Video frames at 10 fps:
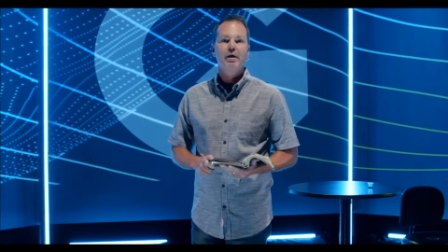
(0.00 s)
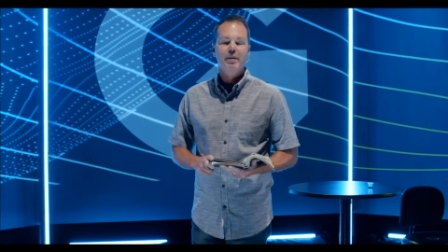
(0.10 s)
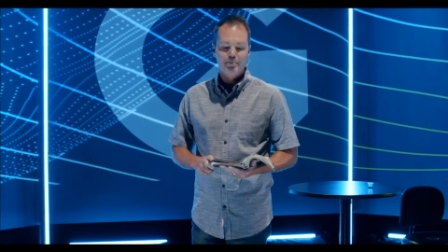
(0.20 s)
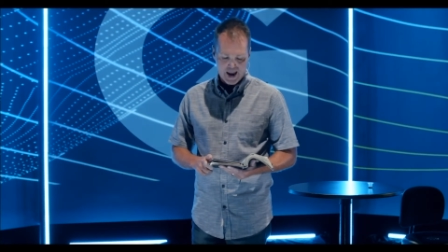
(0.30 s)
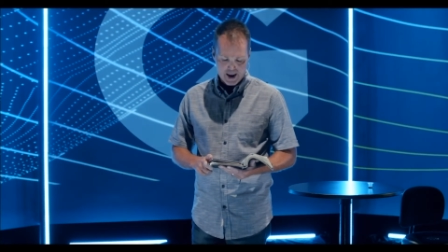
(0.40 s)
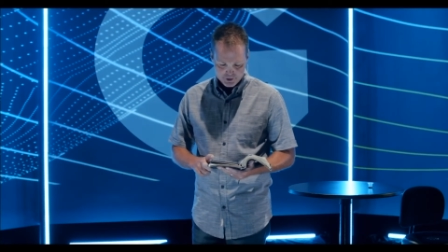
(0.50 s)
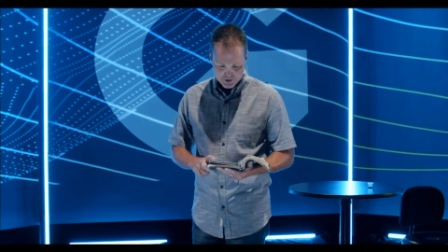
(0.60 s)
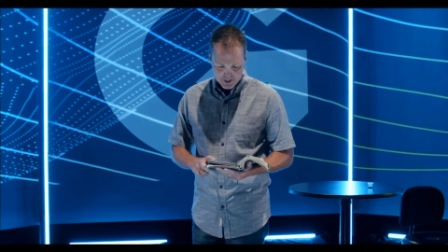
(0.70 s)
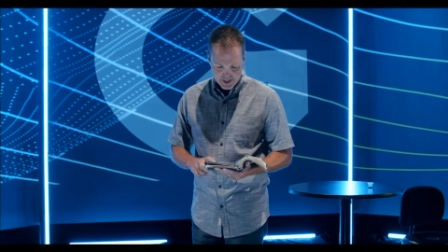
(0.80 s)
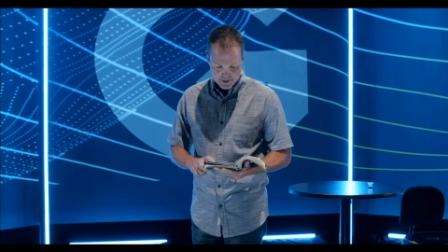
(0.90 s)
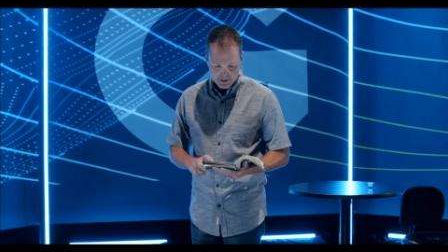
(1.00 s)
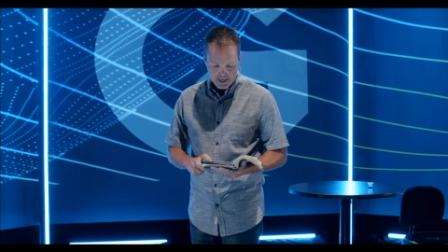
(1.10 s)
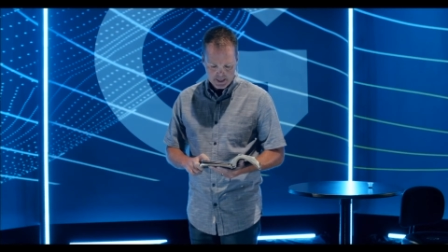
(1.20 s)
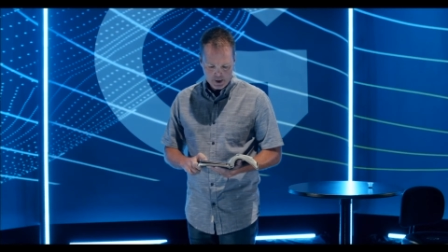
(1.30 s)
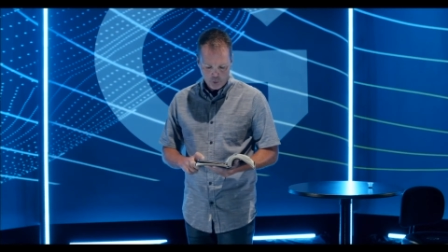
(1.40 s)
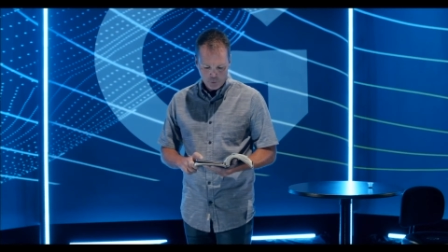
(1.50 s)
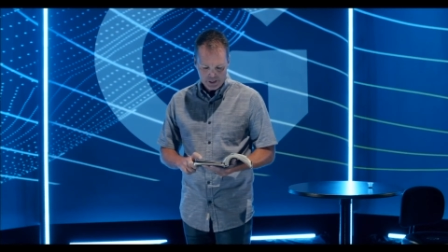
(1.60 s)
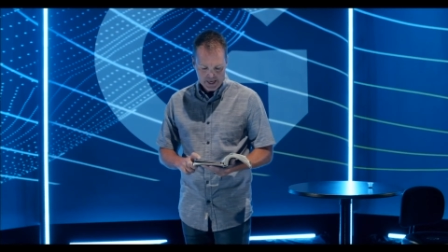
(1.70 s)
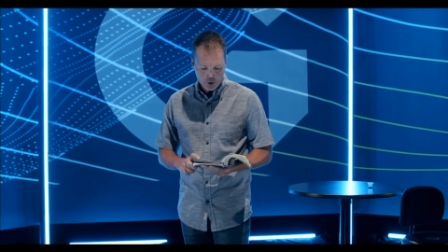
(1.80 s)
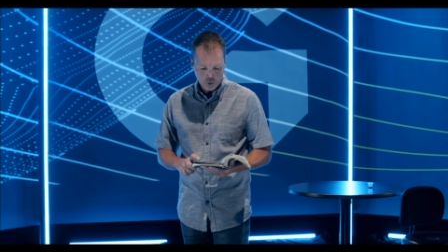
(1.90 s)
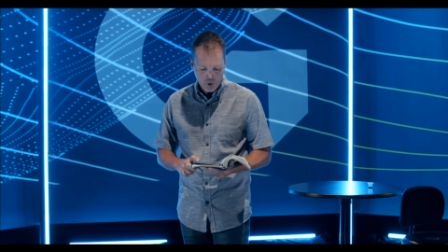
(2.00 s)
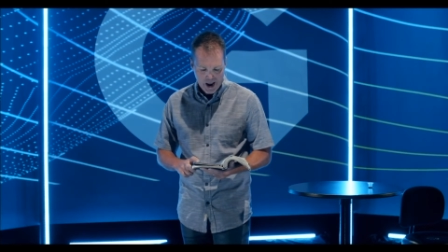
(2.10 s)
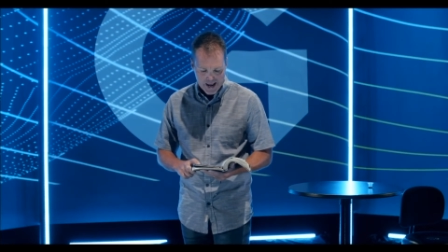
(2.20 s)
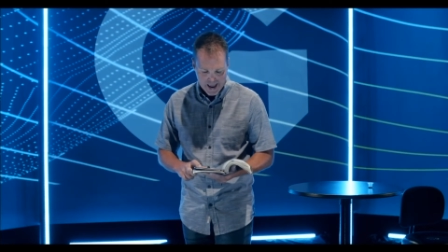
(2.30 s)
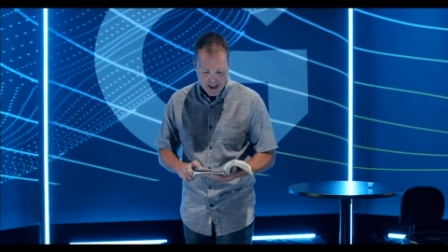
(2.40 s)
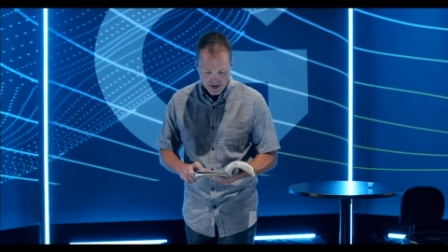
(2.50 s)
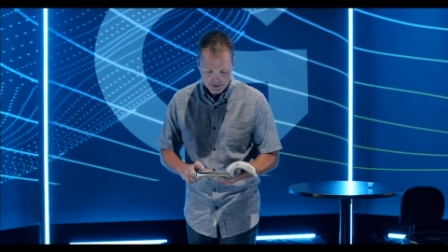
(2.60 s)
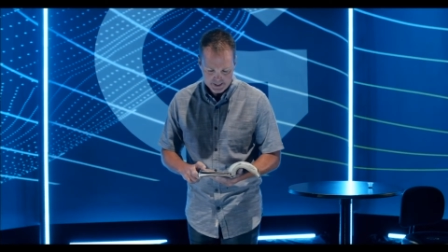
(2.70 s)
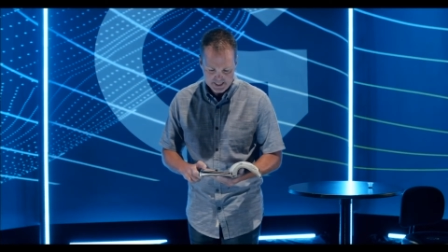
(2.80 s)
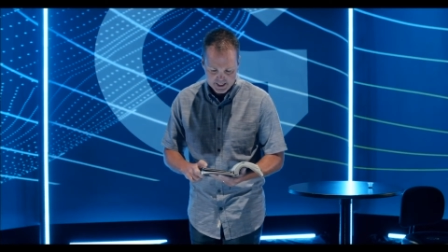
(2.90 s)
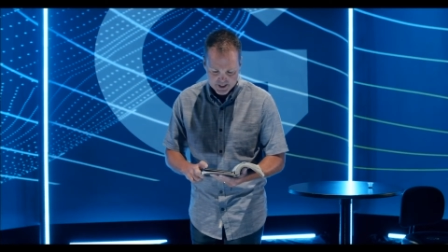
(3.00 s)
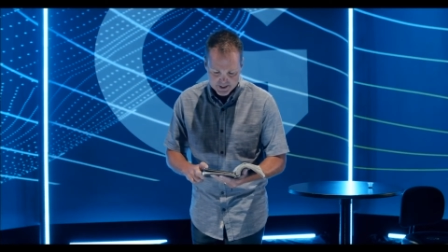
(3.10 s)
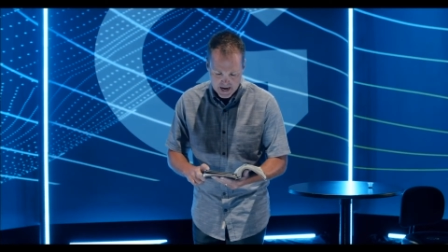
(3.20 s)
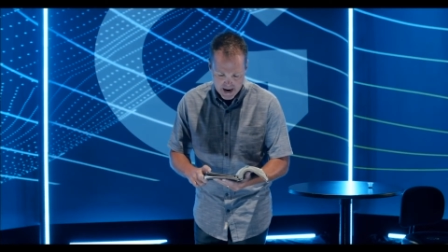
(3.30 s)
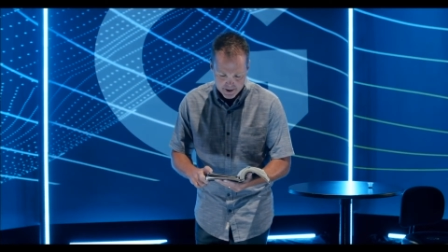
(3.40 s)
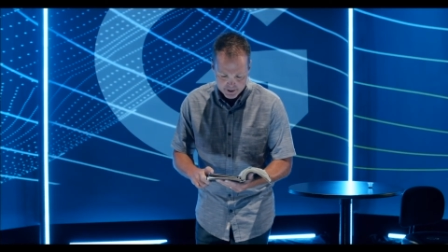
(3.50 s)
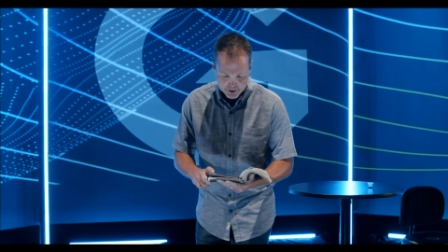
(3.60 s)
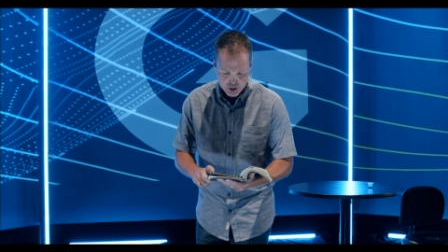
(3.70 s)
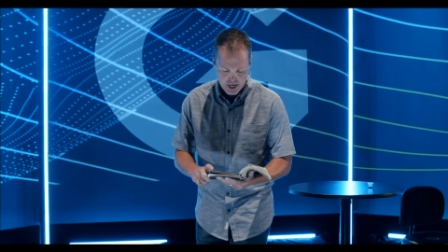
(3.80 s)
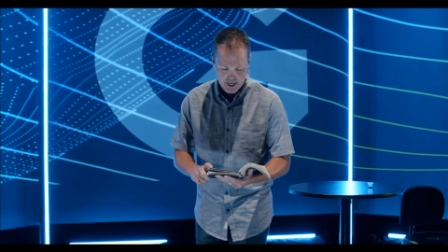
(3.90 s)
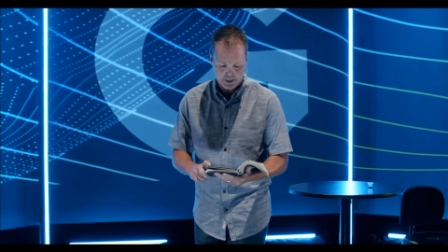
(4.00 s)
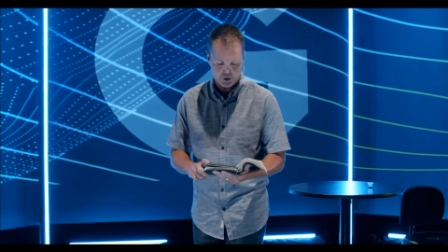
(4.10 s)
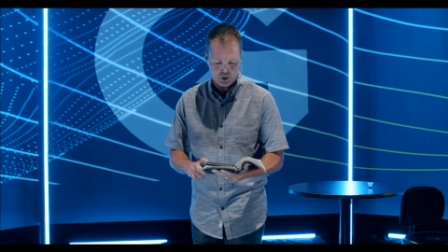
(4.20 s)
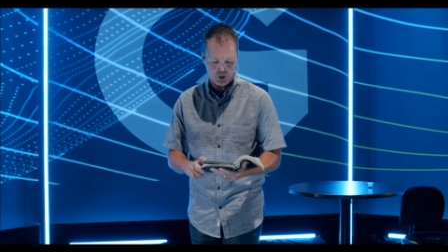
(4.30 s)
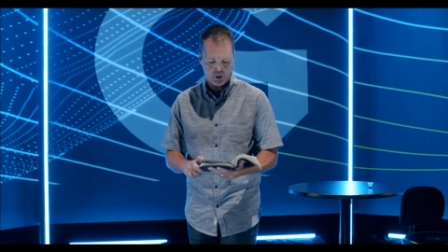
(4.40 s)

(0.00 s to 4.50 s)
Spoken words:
the Bible says that when he cried out and he desired a change,